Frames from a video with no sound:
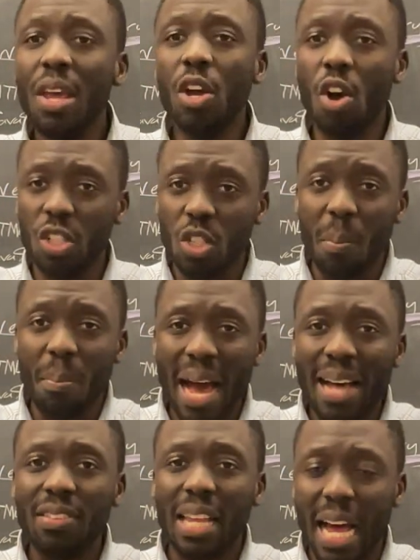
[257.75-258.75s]
got some
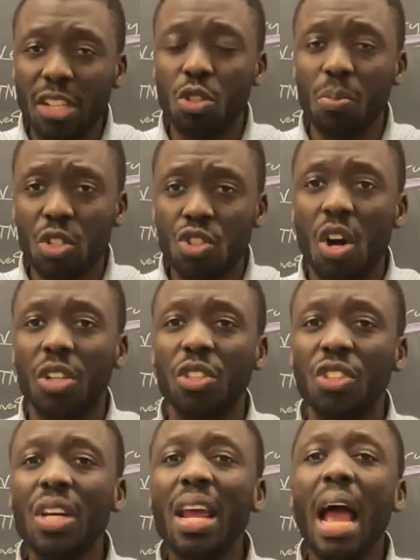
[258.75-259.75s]
math classroom instructors,